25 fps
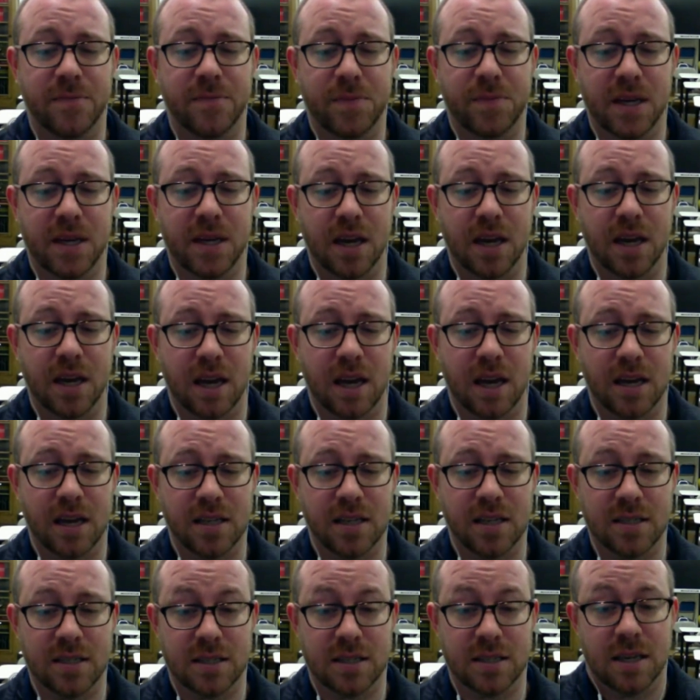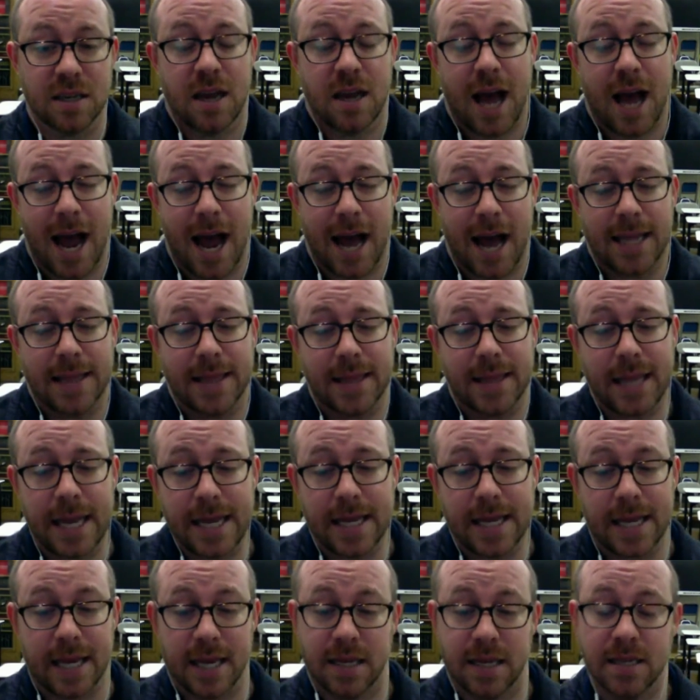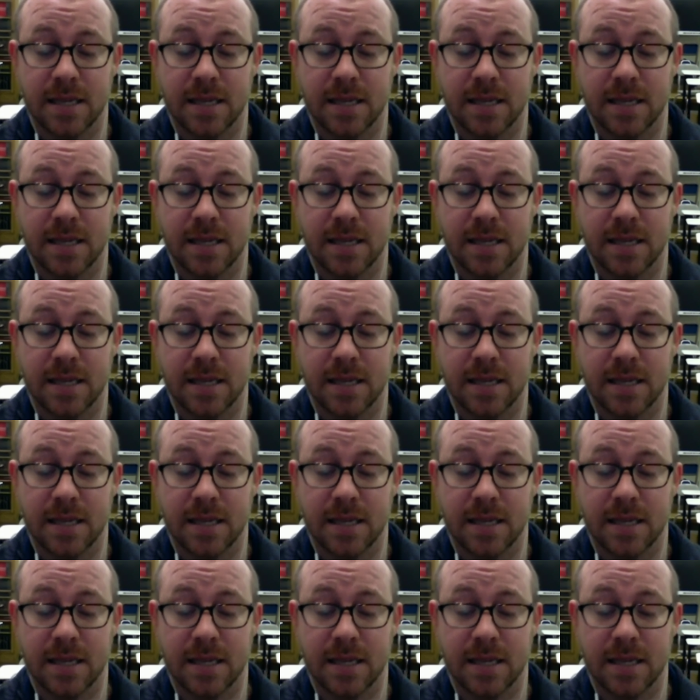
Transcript: because I like it."